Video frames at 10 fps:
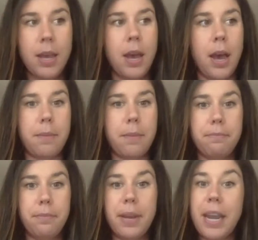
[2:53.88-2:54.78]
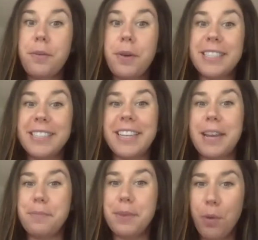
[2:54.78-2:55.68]
Um, but anyway, since it
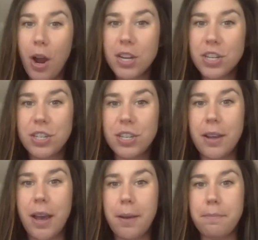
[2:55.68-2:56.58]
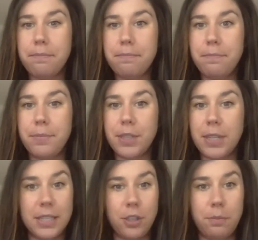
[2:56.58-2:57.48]
can't be washed, um,
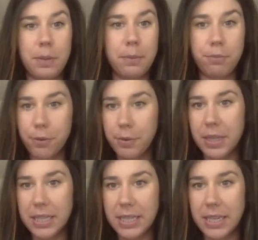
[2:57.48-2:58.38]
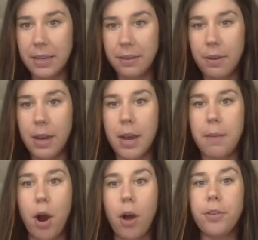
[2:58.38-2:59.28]
since you'd be brewing the tea,
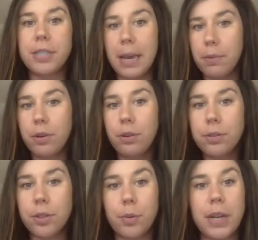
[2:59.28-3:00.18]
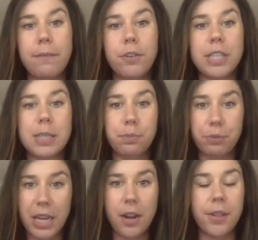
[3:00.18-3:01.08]
um, all those chemicals or whatever is
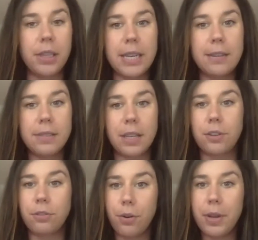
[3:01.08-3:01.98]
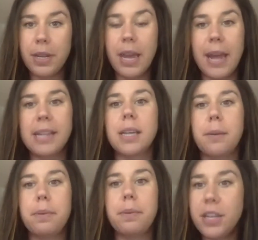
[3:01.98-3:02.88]
sprayed on the leaves that they're growing ends
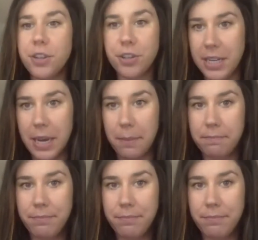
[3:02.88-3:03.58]
up in your teacup.